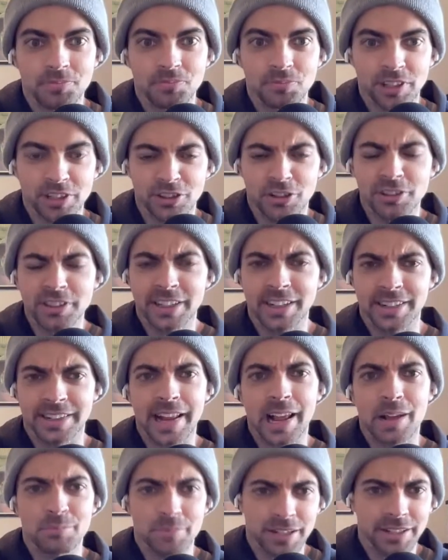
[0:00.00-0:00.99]
it's hard to get
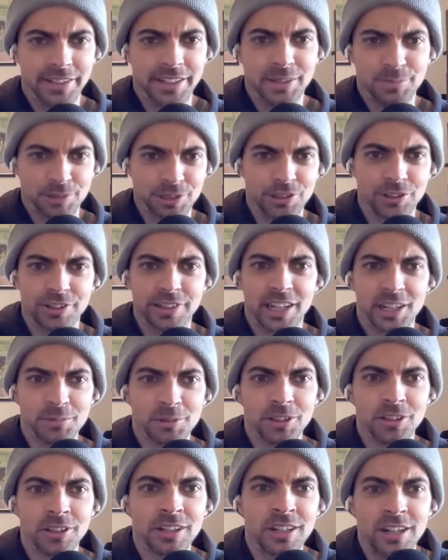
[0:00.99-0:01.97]
campaign games to the
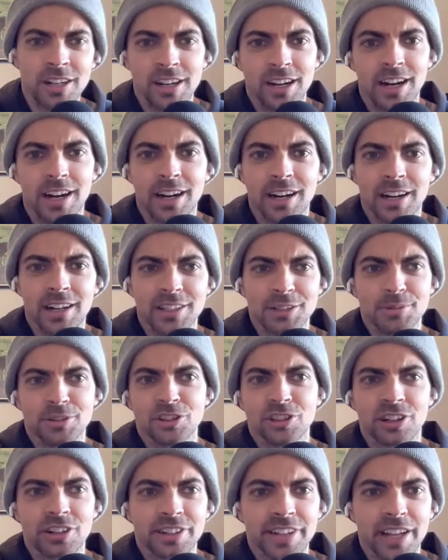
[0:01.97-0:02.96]
table,
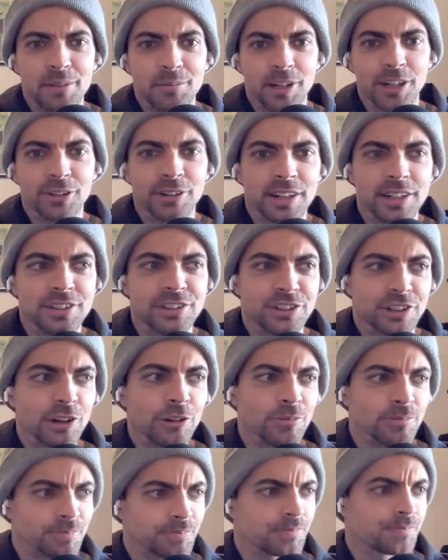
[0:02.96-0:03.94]
especially on game night, right?
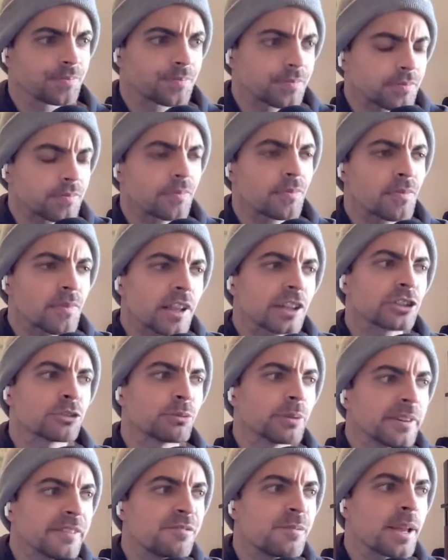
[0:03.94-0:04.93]
So
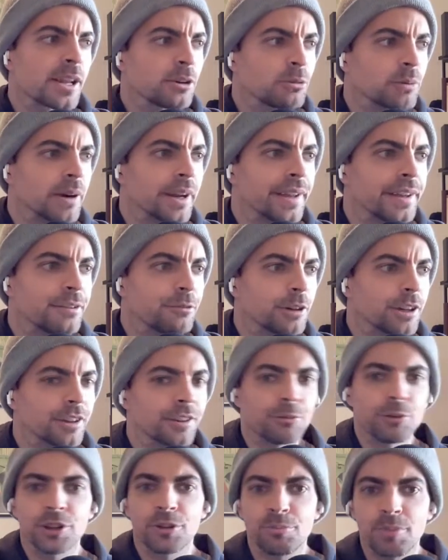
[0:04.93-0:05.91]
we've made a way
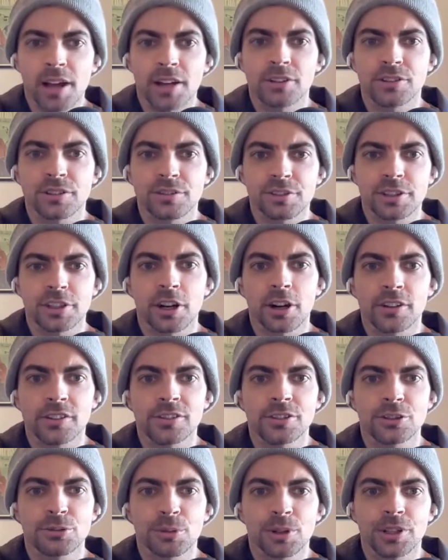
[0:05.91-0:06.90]
with Battles of
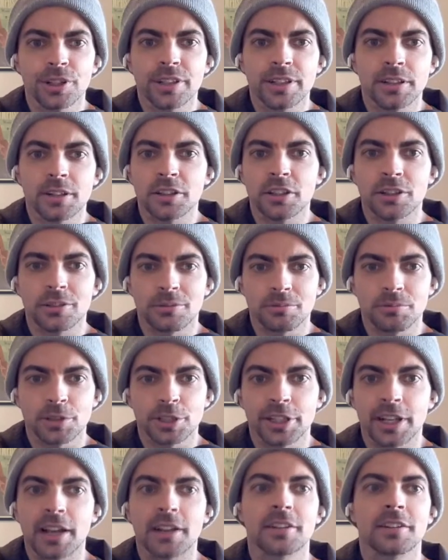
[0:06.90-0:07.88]
Acarios where you can
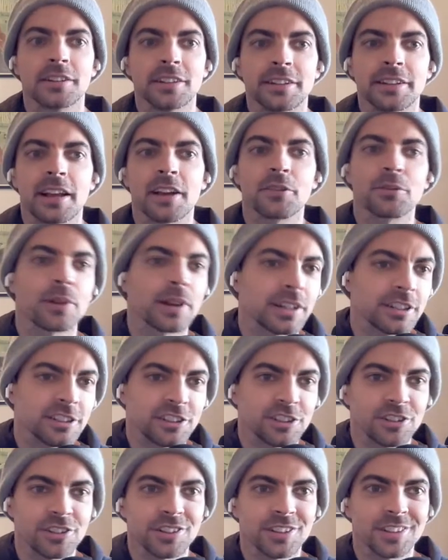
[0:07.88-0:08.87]
get right
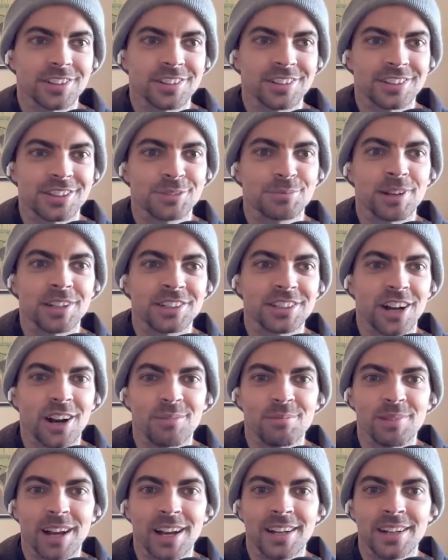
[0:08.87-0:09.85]
into the space
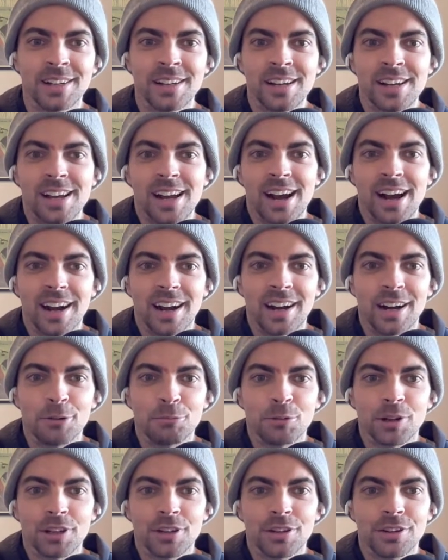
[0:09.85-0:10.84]
combat
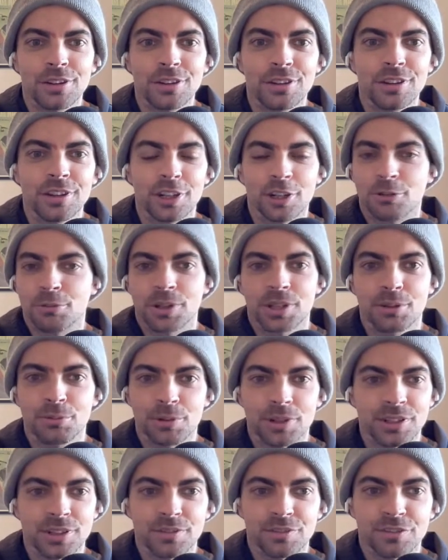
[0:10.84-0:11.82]
with
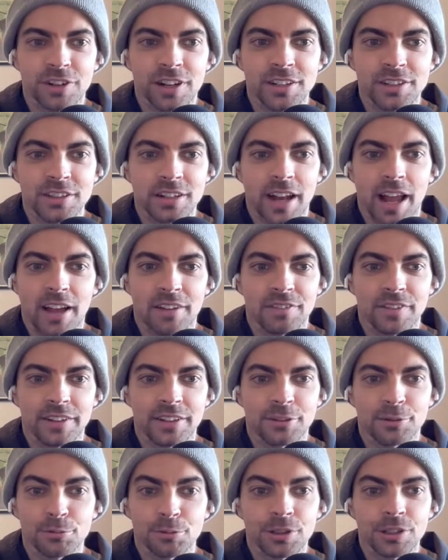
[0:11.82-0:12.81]
some friends that have
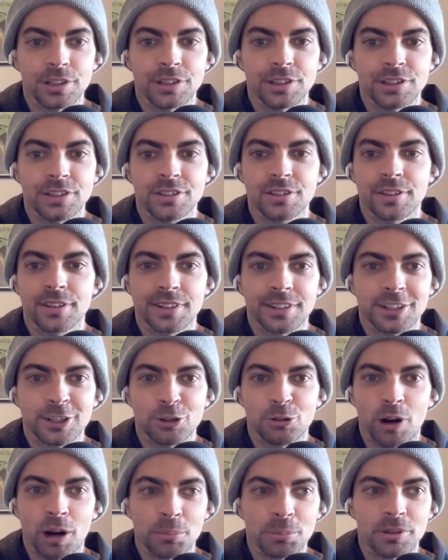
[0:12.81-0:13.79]
like a really slick
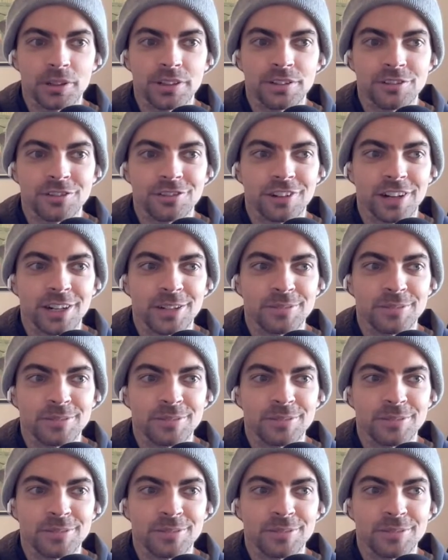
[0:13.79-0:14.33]
cooperative